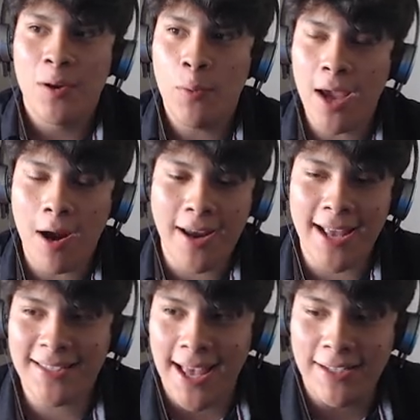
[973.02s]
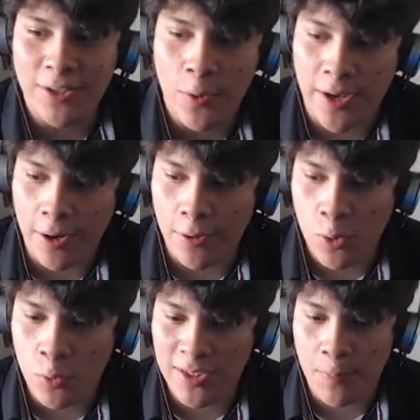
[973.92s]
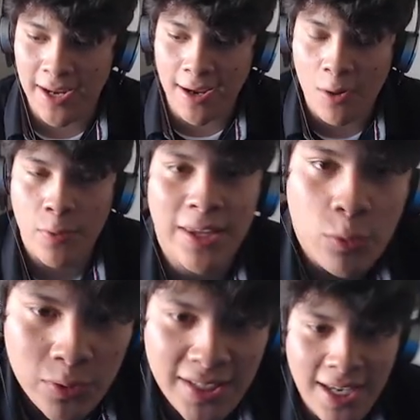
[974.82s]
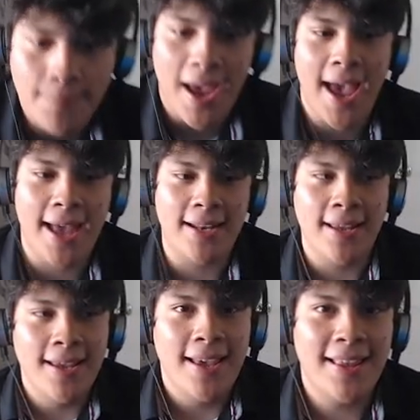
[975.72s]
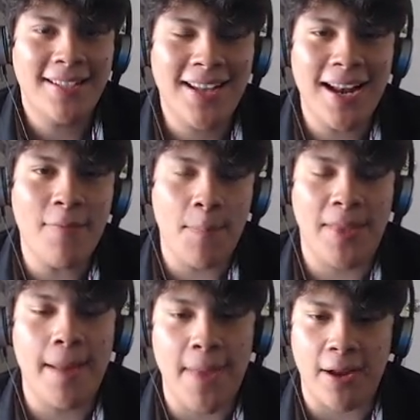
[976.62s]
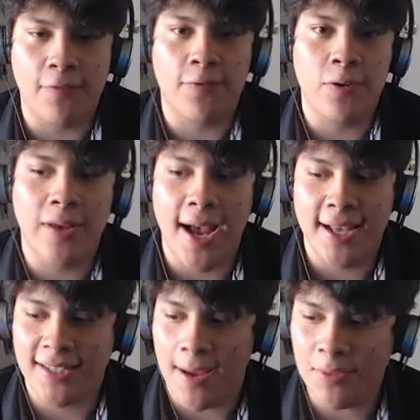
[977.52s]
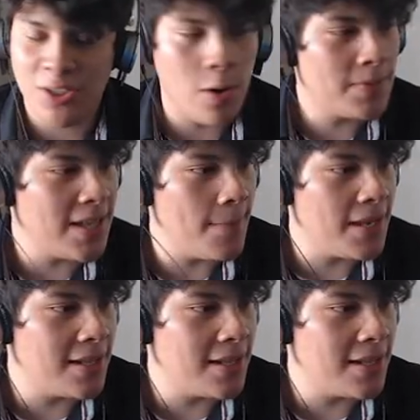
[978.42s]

are against Enzo here, who is bringing a really cool team, and this is kind of a blind battle for you guys. I'm so upset because